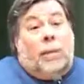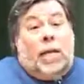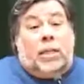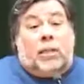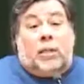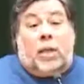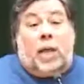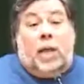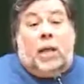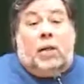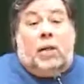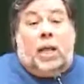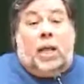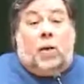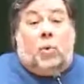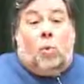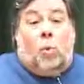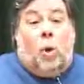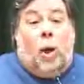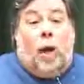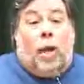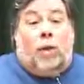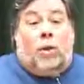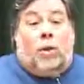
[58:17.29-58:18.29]
That's kind of like
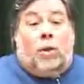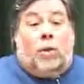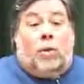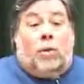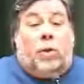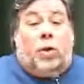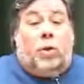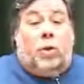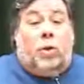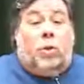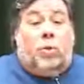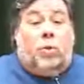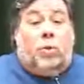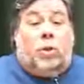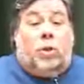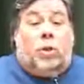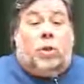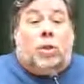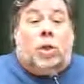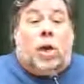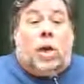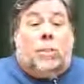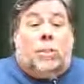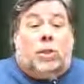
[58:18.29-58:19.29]
why the, the new
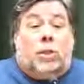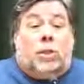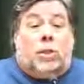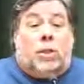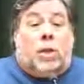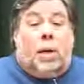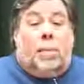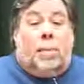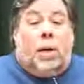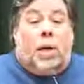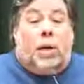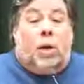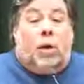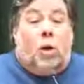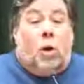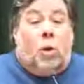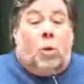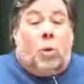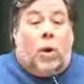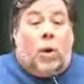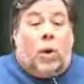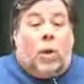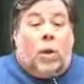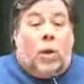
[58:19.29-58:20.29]
companies that come out of
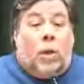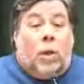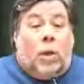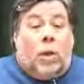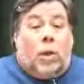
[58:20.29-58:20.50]
nowhere,